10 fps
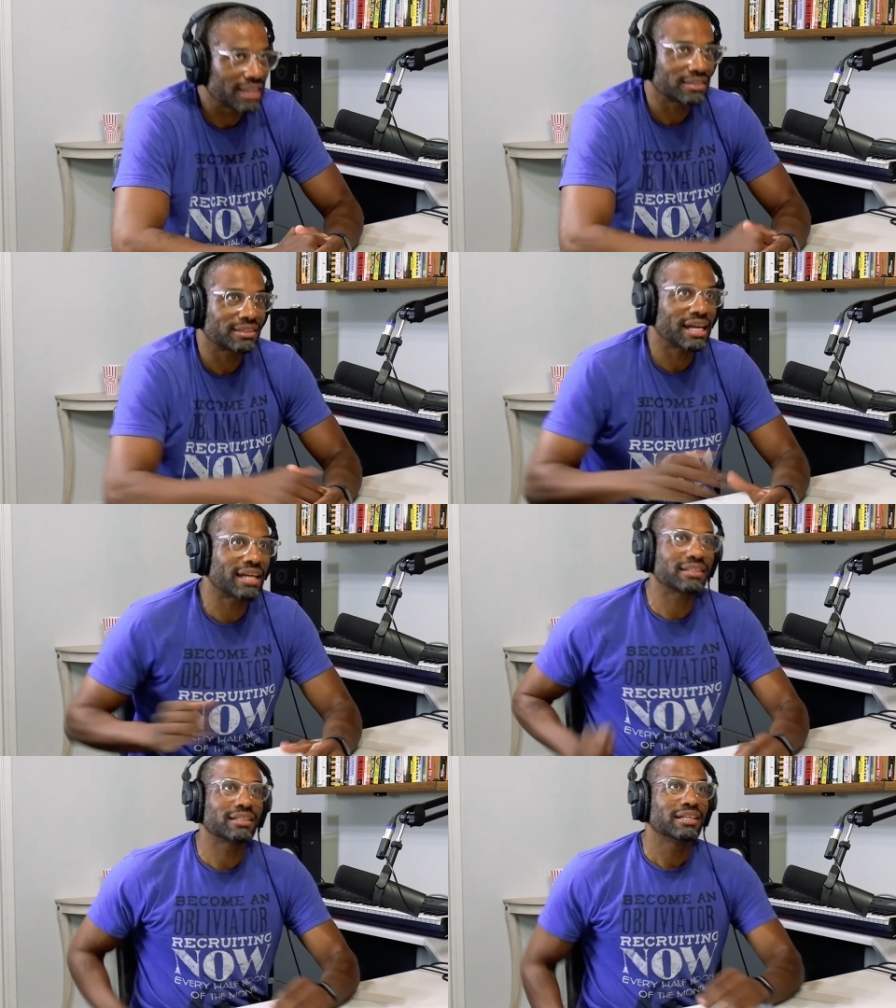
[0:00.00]
That
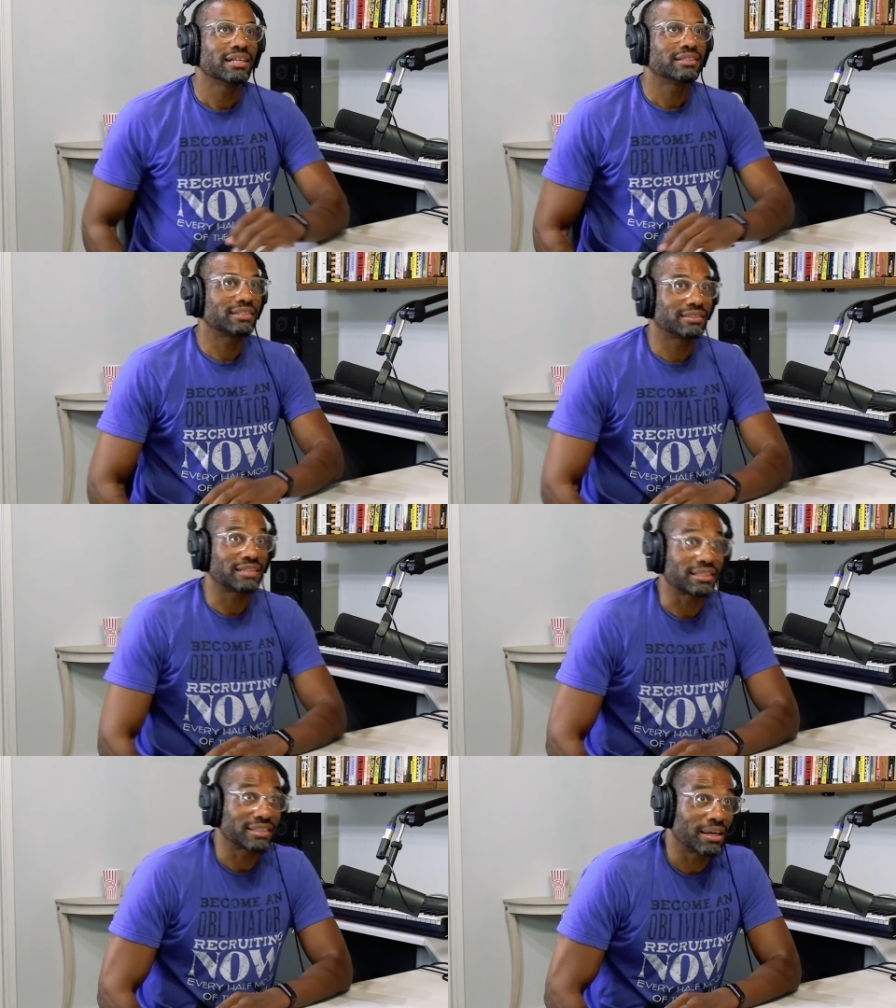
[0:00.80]
that
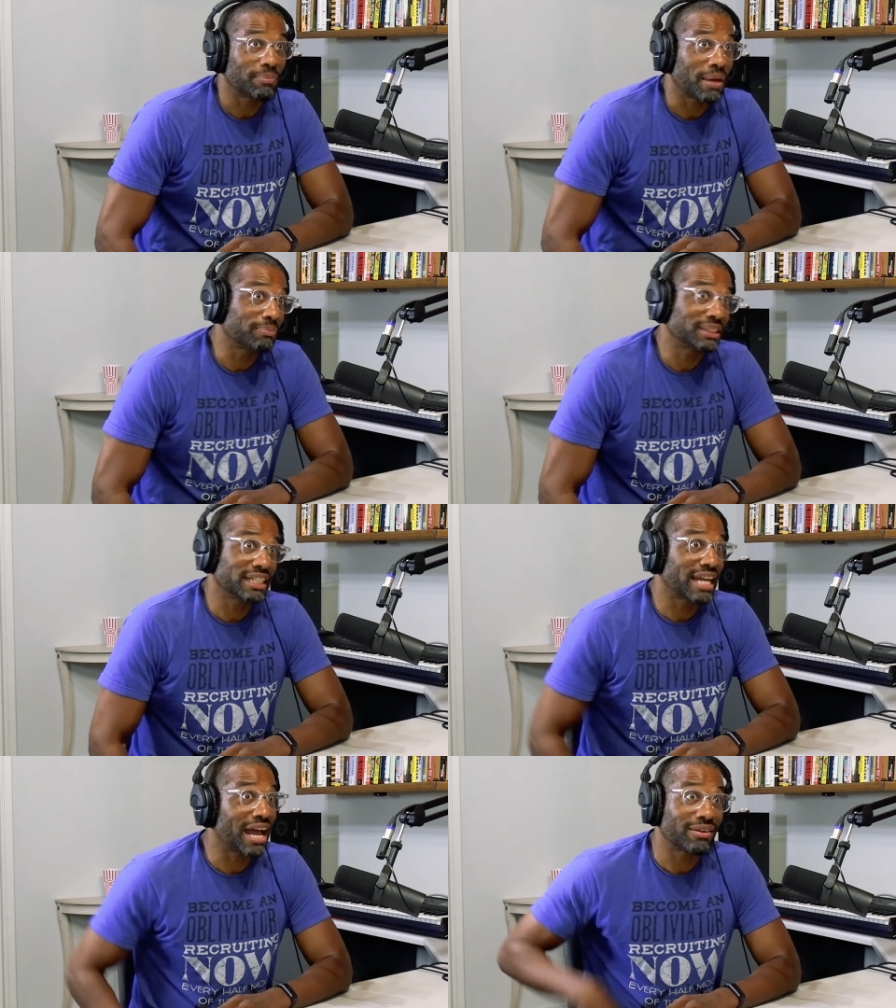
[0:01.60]
does help, and I'm
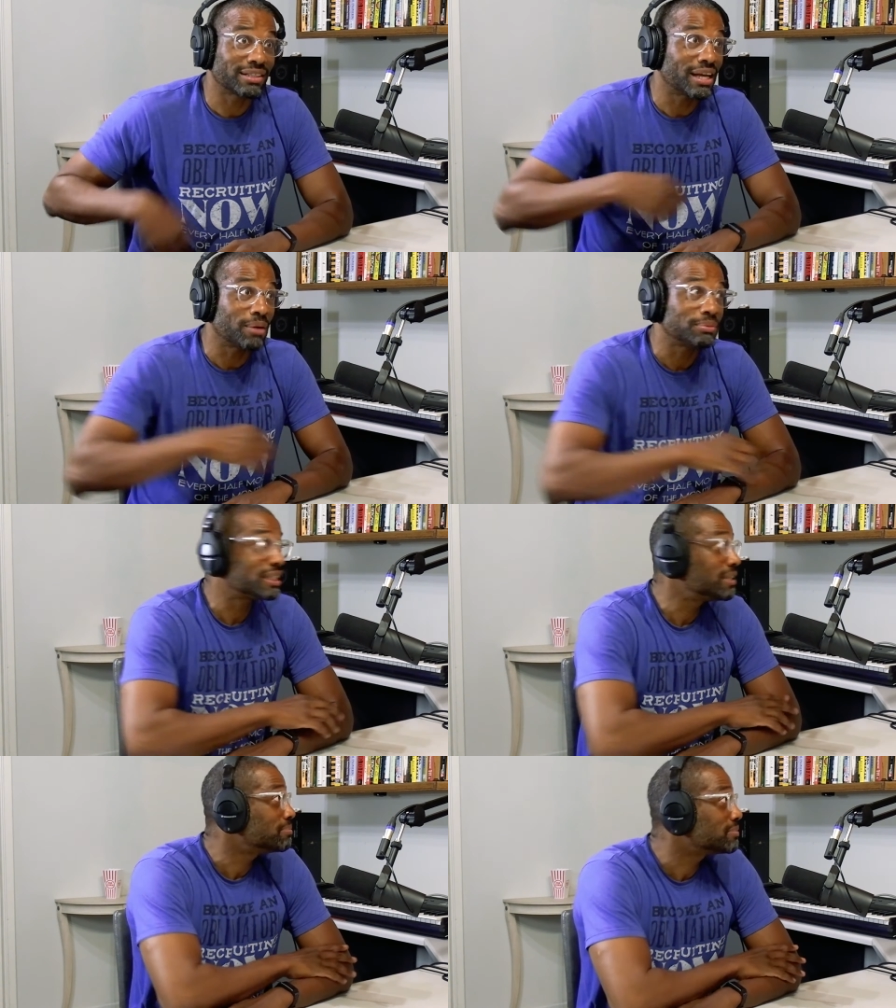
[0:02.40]
seeing how it helps
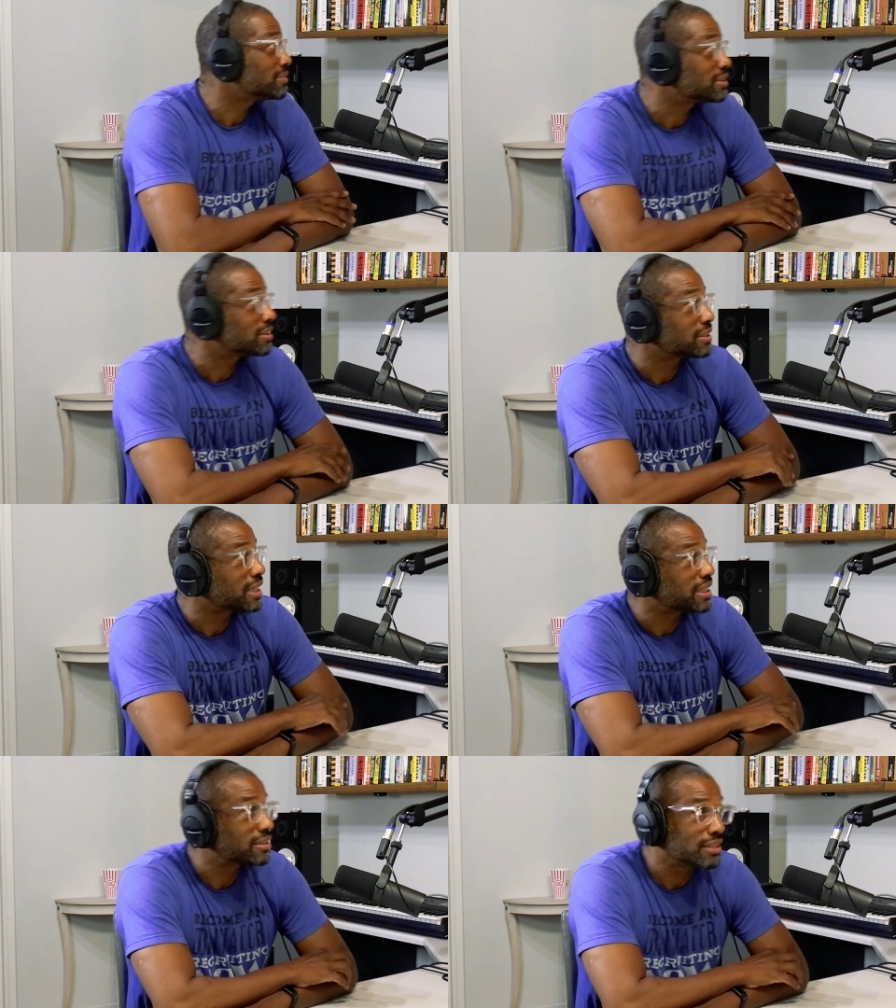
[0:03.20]
him.
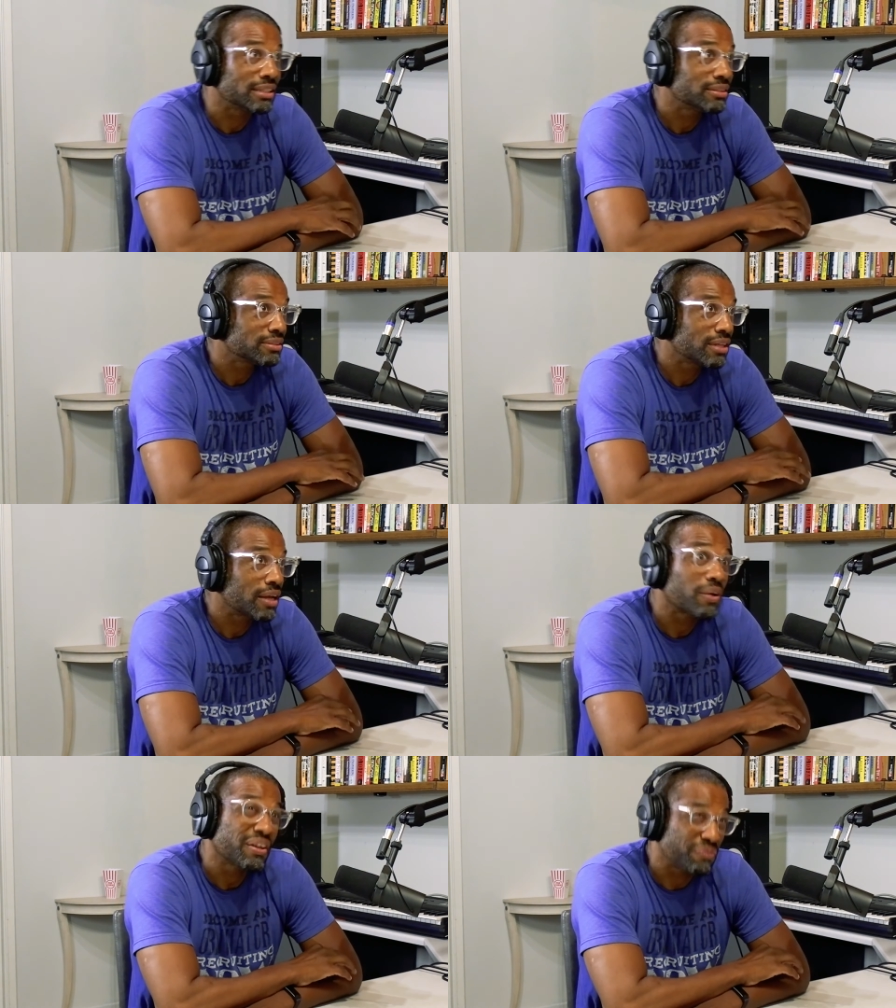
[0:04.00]
It, yeah, I
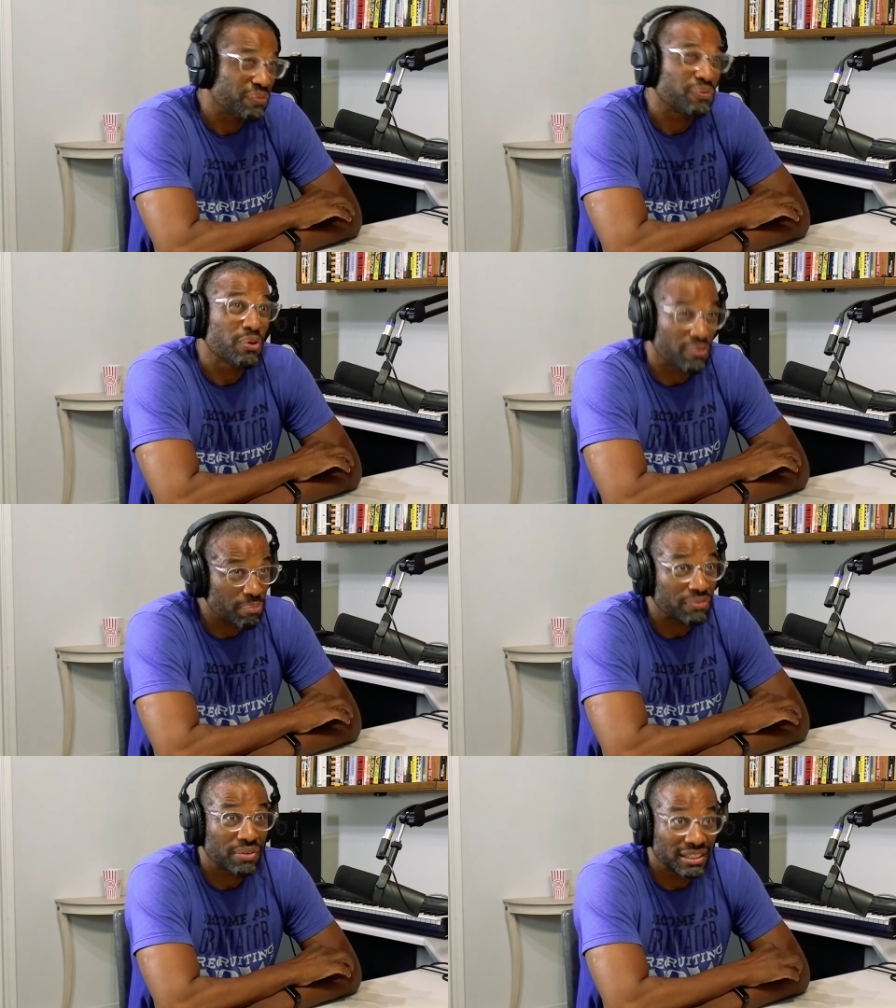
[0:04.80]
have a few of
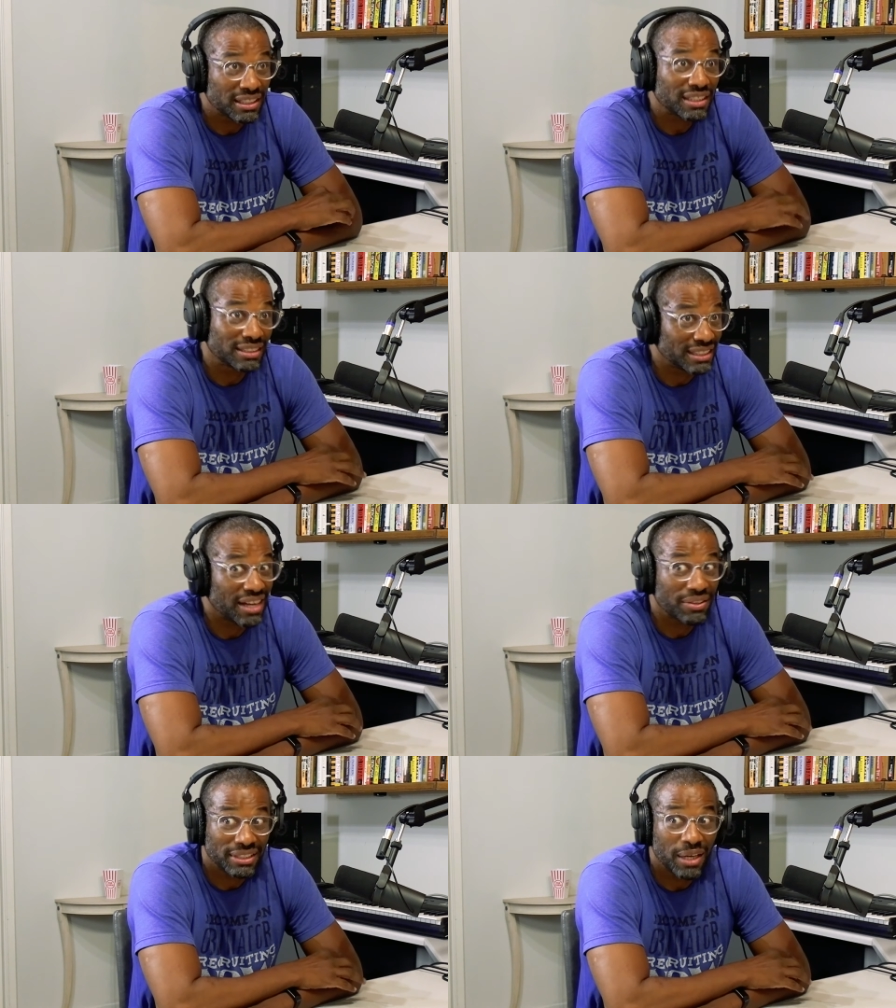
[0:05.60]
my friends. I can see
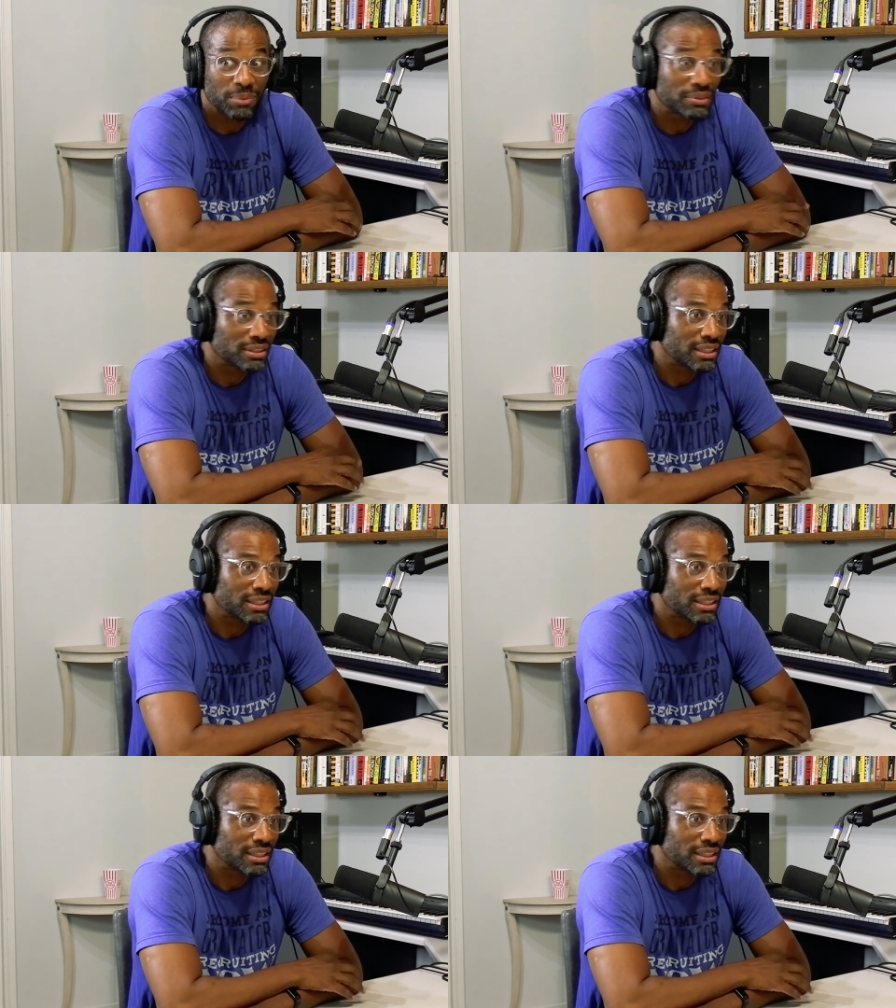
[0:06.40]
how it helps.